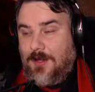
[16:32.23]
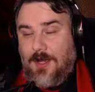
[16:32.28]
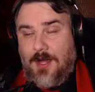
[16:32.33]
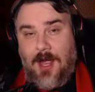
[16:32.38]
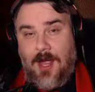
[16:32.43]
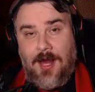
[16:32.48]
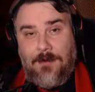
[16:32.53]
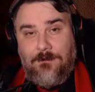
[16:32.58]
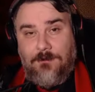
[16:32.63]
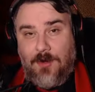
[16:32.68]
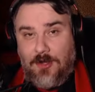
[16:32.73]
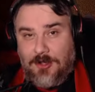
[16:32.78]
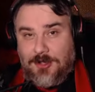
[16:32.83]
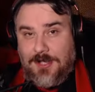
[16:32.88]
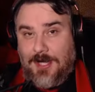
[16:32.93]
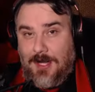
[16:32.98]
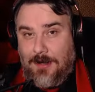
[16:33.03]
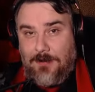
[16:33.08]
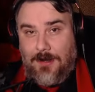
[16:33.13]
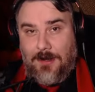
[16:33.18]
I've lost
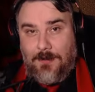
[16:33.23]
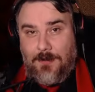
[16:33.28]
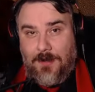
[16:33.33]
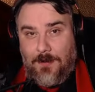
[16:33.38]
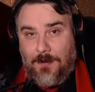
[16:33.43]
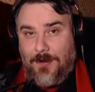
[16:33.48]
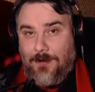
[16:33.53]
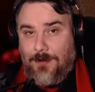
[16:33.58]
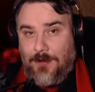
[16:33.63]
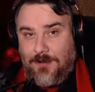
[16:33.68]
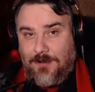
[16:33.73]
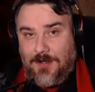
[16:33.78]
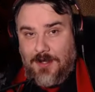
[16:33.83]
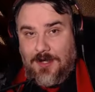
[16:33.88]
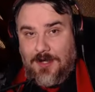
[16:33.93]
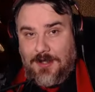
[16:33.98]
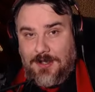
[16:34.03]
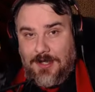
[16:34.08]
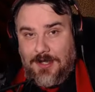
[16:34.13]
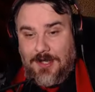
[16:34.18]
count how many people have
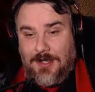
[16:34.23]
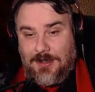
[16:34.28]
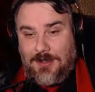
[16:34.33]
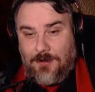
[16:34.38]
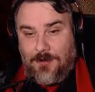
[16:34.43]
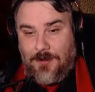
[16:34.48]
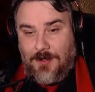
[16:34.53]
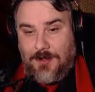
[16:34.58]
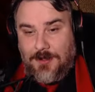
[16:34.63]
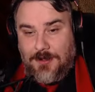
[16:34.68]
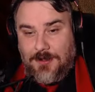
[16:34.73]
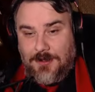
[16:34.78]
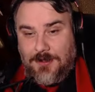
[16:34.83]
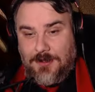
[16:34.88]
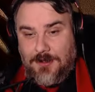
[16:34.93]
died to laser wires.